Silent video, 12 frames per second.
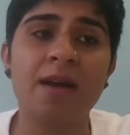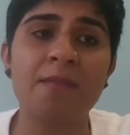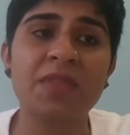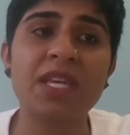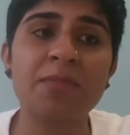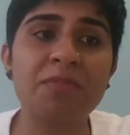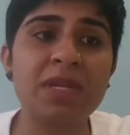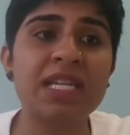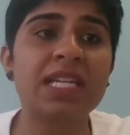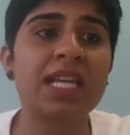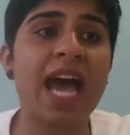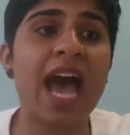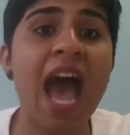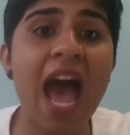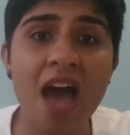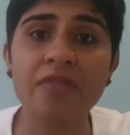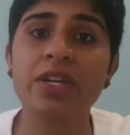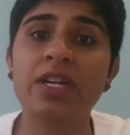the ability to
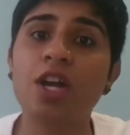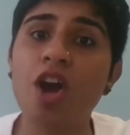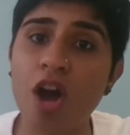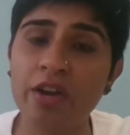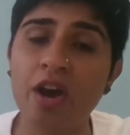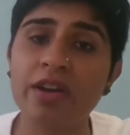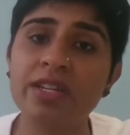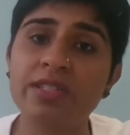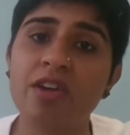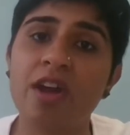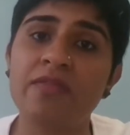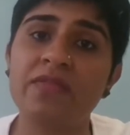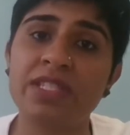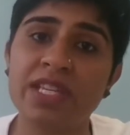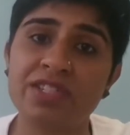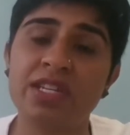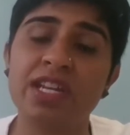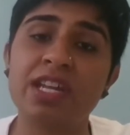have an honest
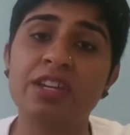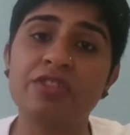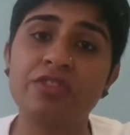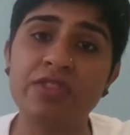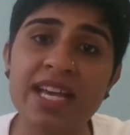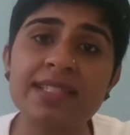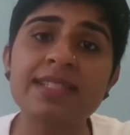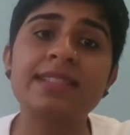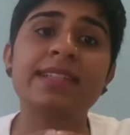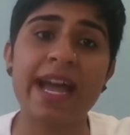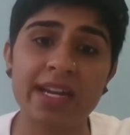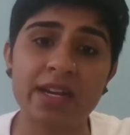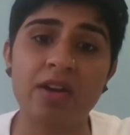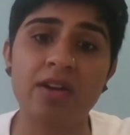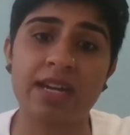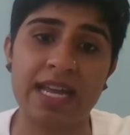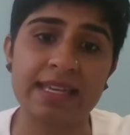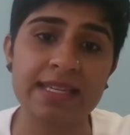conversation and address
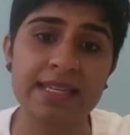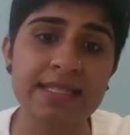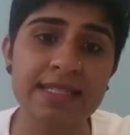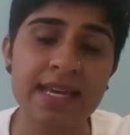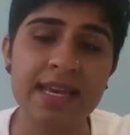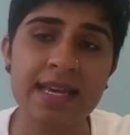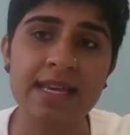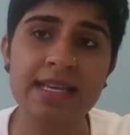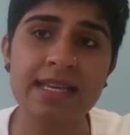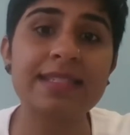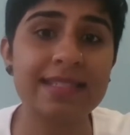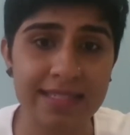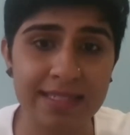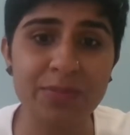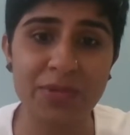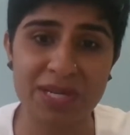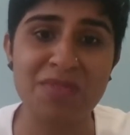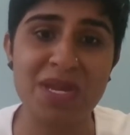dialogue like this is
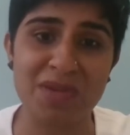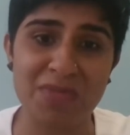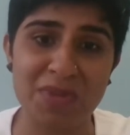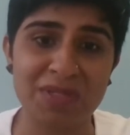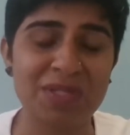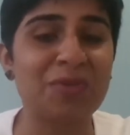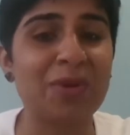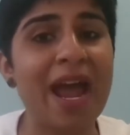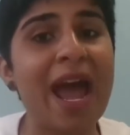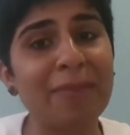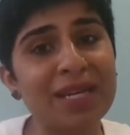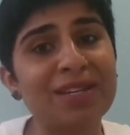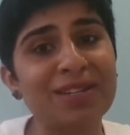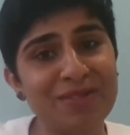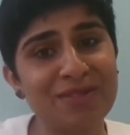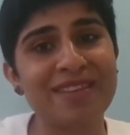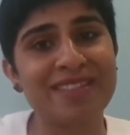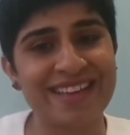still pretty minimal. So we're happy to
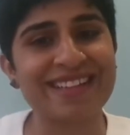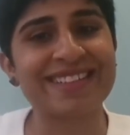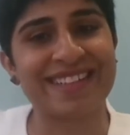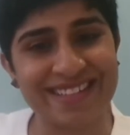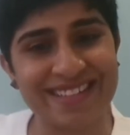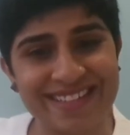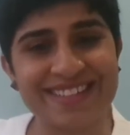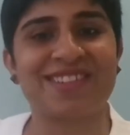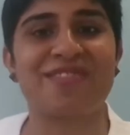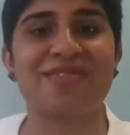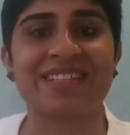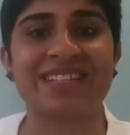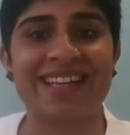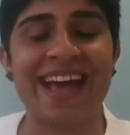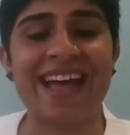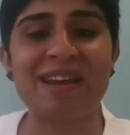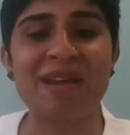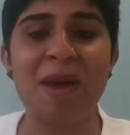do the things that exist on the
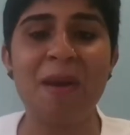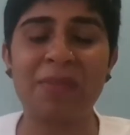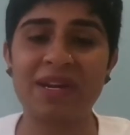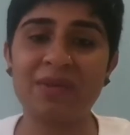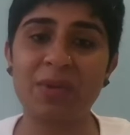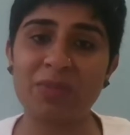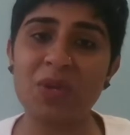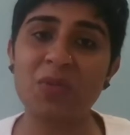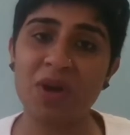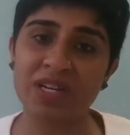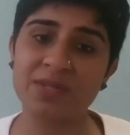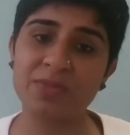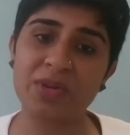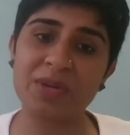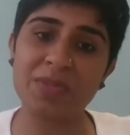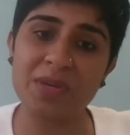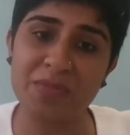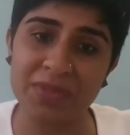side, but when we want to
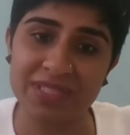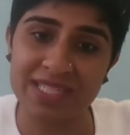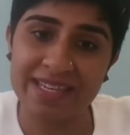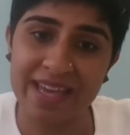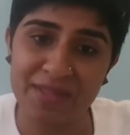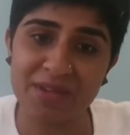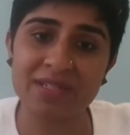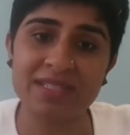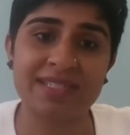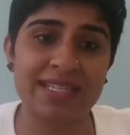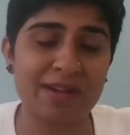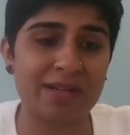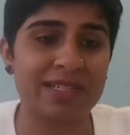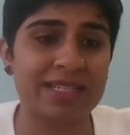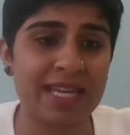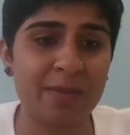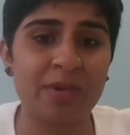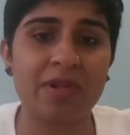bring people together, sit on a
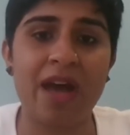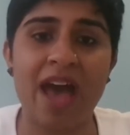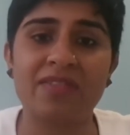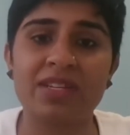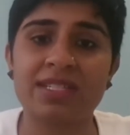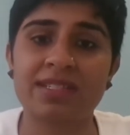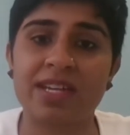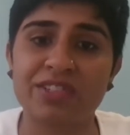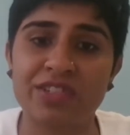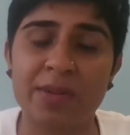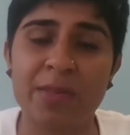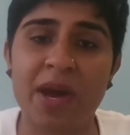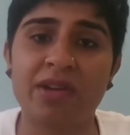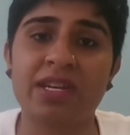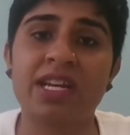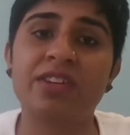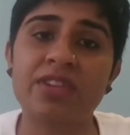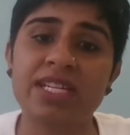table, have a discussion about
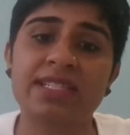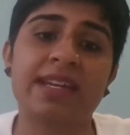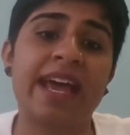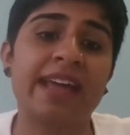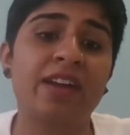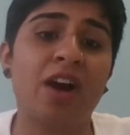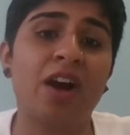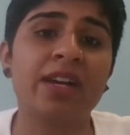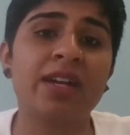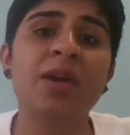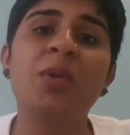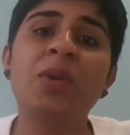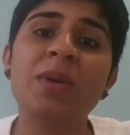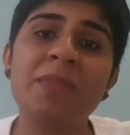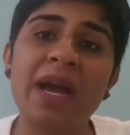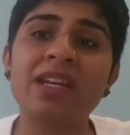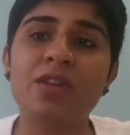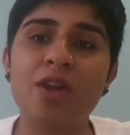it, address it head on, we
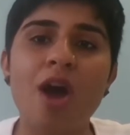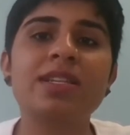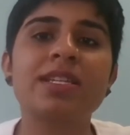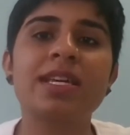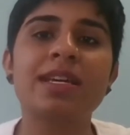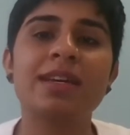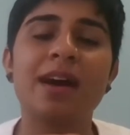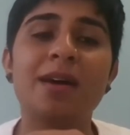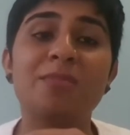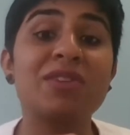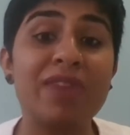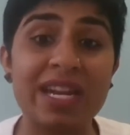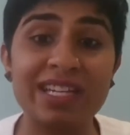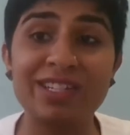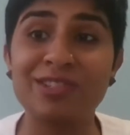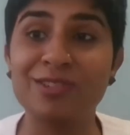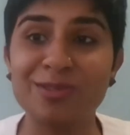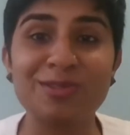might not be
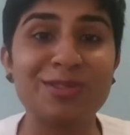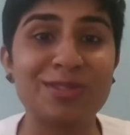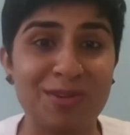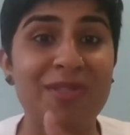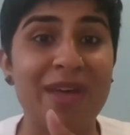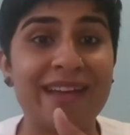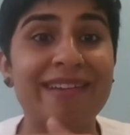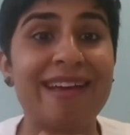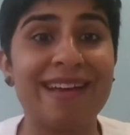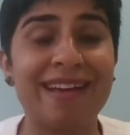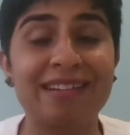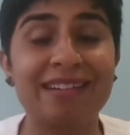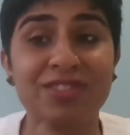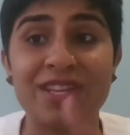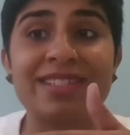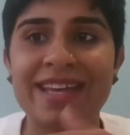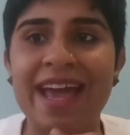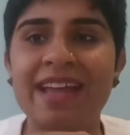ready to do so
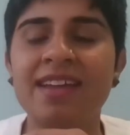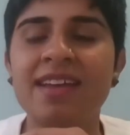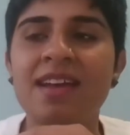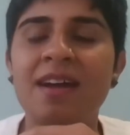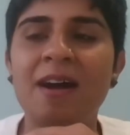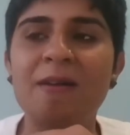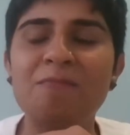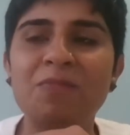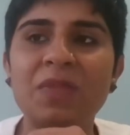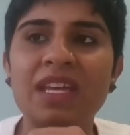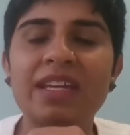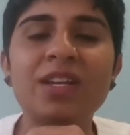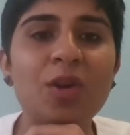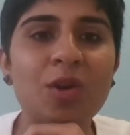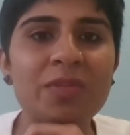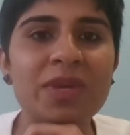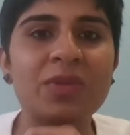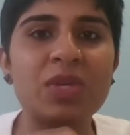just yet. In
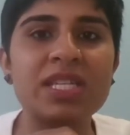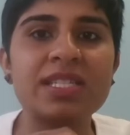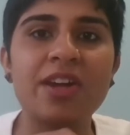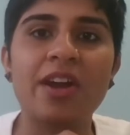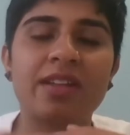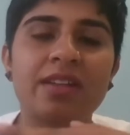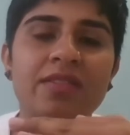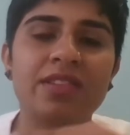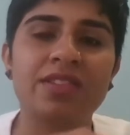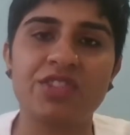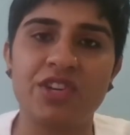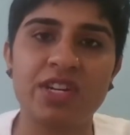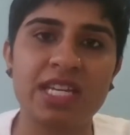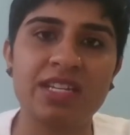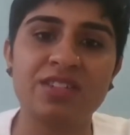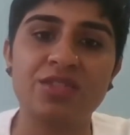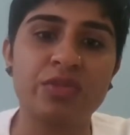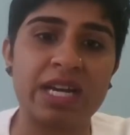Goldman, we started this
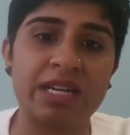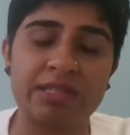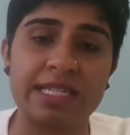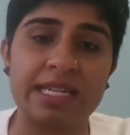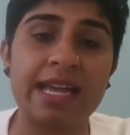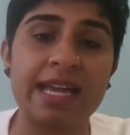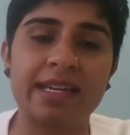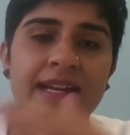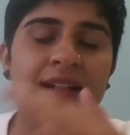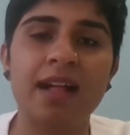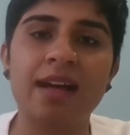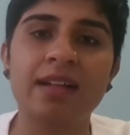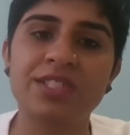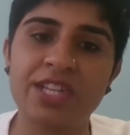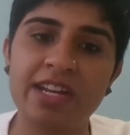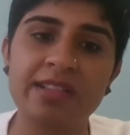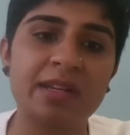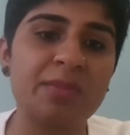journey in 2009, and I'll
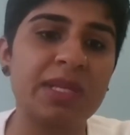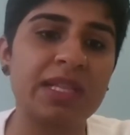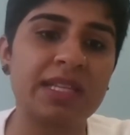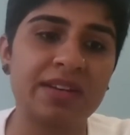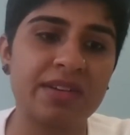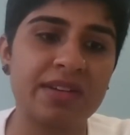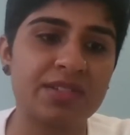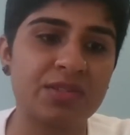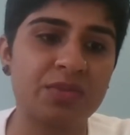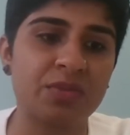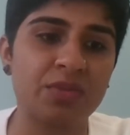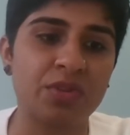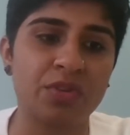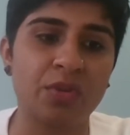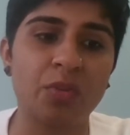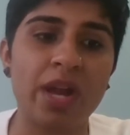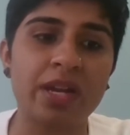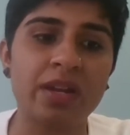share a little bit later as to
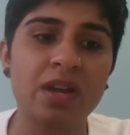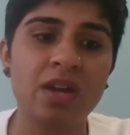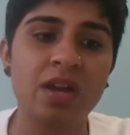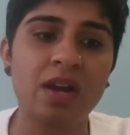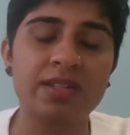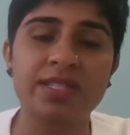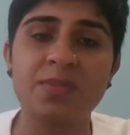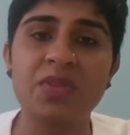what are some